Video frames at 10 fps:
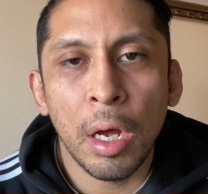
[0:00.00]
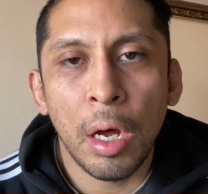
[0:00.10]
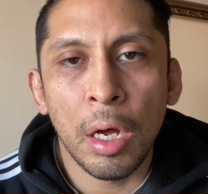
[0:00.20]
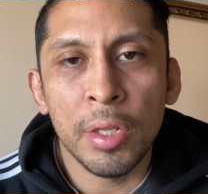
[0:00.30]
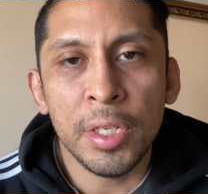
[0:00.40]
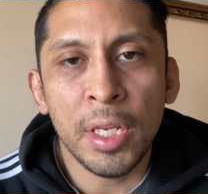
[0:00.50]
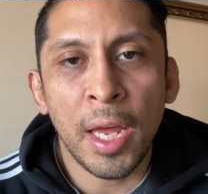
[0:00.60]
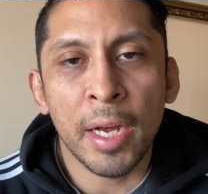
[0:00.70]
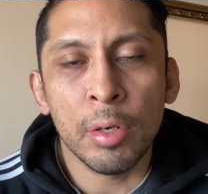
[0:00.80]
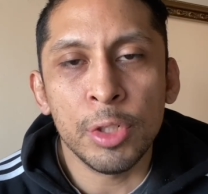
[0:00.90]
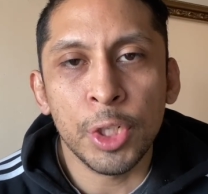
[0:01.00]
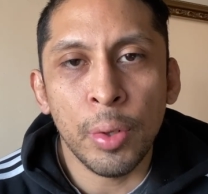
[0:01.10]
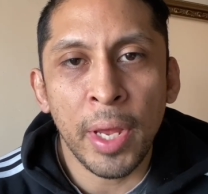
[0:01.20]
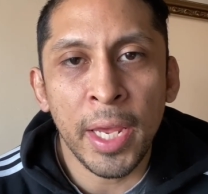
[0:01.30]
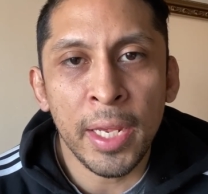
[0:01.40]
on the Echo Show
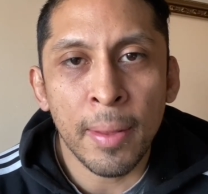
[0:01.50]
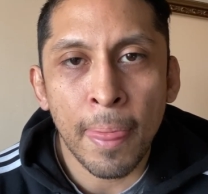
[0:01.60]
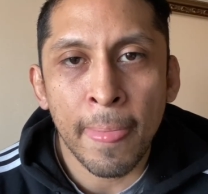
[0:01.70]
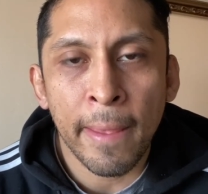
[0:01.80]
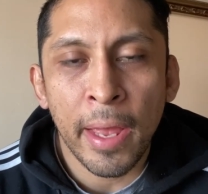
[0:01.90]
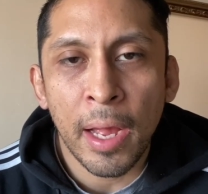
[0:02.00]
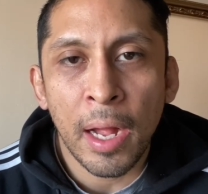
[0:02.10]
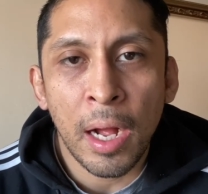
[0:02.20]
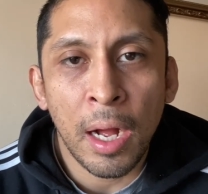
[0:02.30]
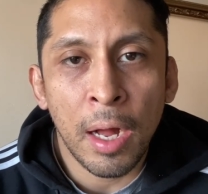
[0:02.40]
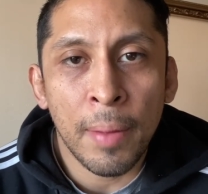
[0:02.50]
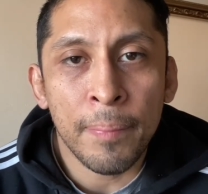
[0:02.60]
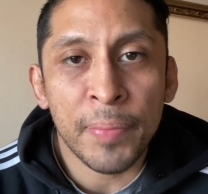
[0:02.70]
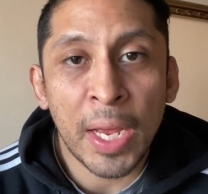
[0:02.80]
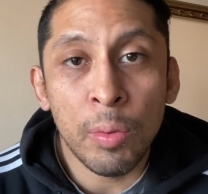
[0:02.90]
8 um,
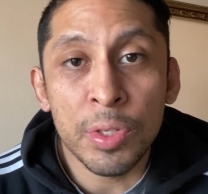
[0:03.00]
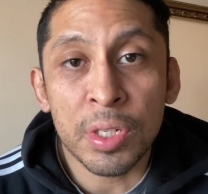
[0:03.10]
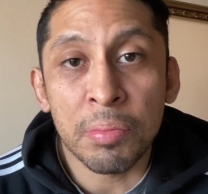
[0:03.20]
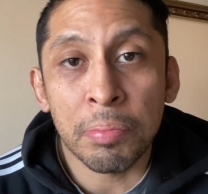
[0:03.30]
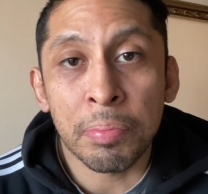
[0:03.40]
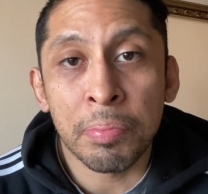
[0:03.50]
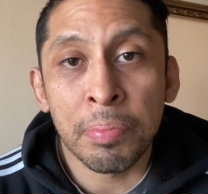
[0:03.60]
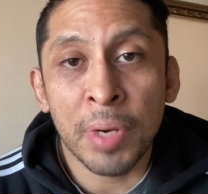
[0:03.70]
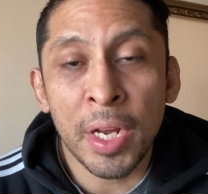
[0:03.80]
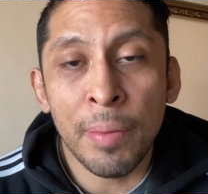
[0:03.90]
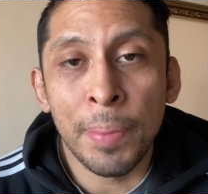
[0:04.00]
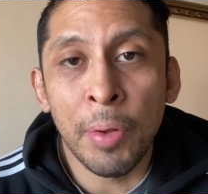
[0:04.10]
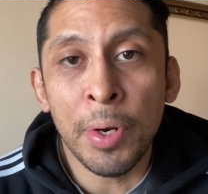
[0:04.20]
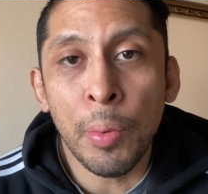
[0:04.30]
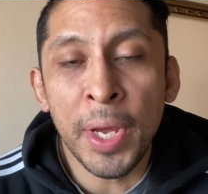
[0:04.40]
I was kind of
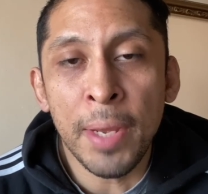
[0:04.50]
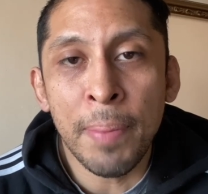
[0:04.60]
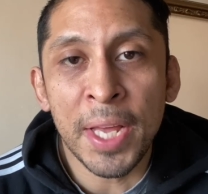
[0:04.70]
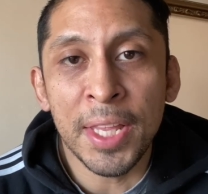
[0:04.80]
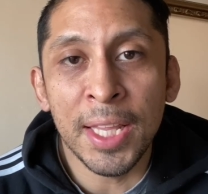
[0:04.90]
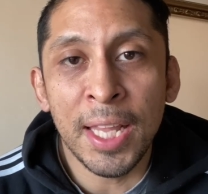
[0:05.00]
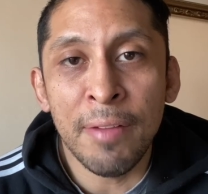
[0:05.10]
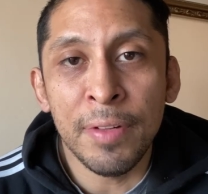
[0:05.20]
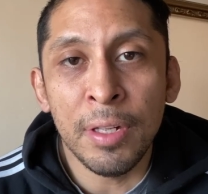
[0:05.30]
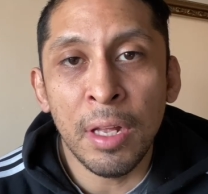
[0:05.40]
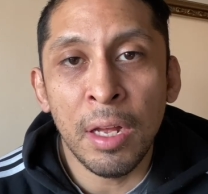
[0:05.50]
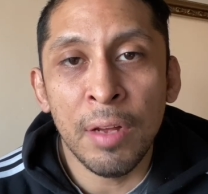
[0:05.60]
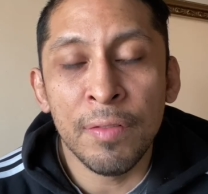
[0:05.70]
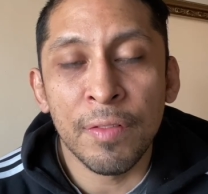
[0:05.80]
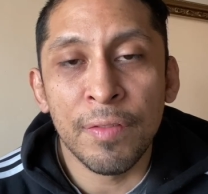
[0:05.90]
blown away by the level
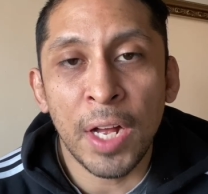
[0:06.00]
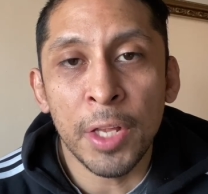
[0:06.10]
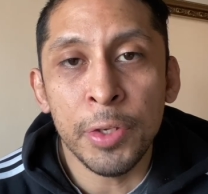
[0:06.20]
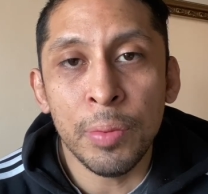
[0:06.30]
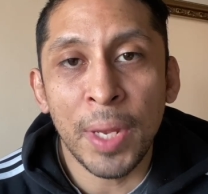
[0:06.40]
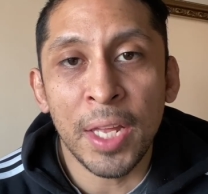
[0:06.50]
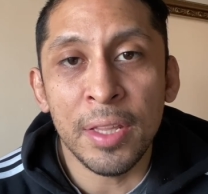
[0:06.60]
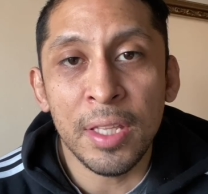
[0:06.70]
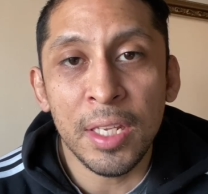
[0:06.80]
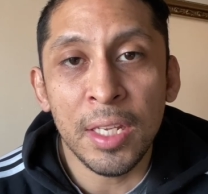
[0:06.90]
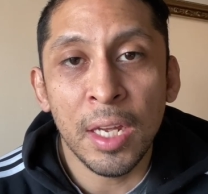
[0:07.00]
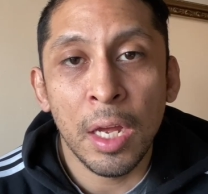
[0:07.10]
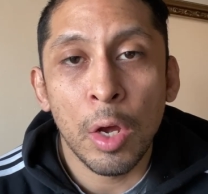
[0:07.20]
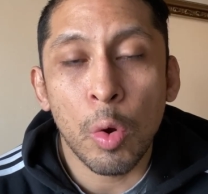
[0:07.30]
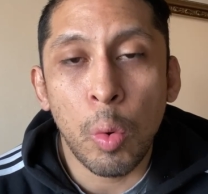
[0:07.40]
of volume and the
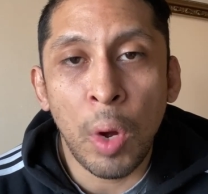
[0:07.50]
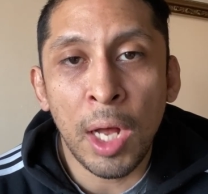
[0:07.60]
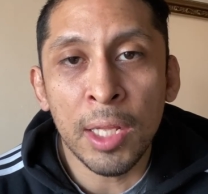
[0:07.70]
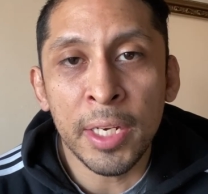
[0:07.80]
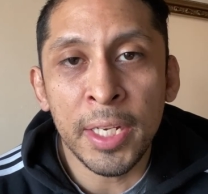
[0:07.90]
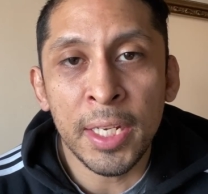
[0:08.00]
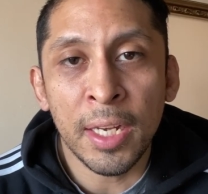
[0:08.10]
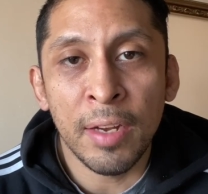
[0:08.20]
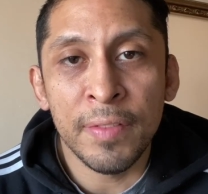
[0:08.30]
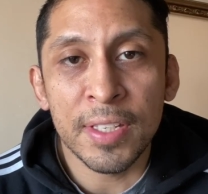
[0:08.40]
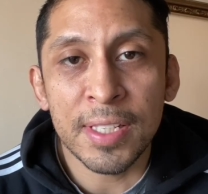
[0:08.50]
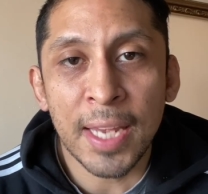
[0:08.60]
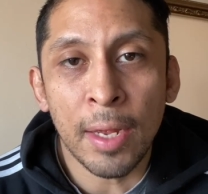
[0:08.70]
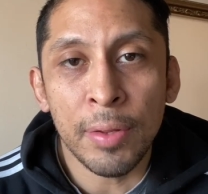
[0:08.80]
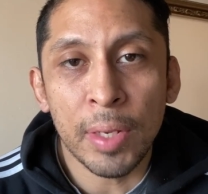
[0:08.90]
quality of the
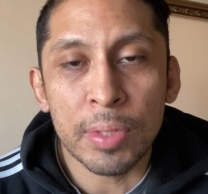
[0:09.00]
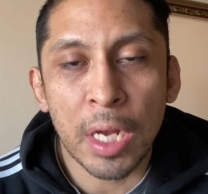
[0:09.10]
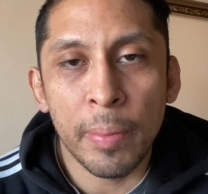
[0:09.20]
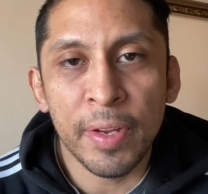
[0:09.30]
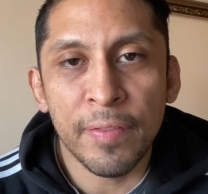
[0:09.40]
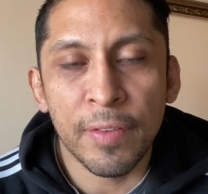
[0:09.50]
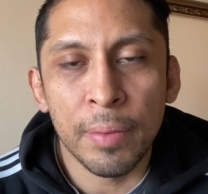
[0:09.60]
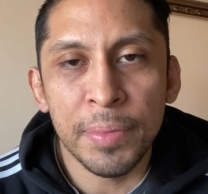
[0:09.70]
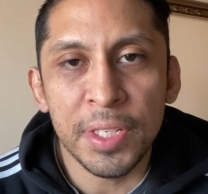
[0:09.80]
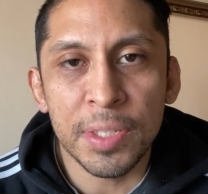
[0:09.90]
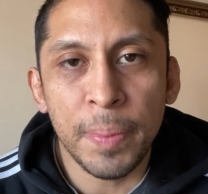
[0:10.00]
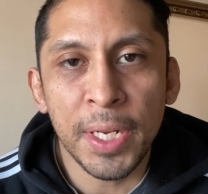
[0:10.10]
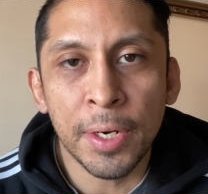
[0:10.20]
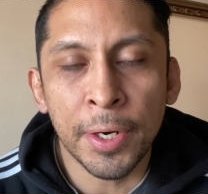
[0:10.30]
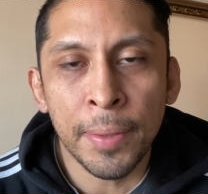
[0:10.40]
sound that was coming from the
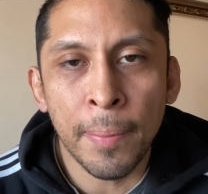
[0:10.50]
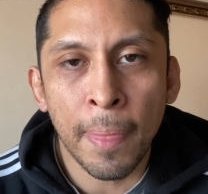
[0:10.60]
speaker.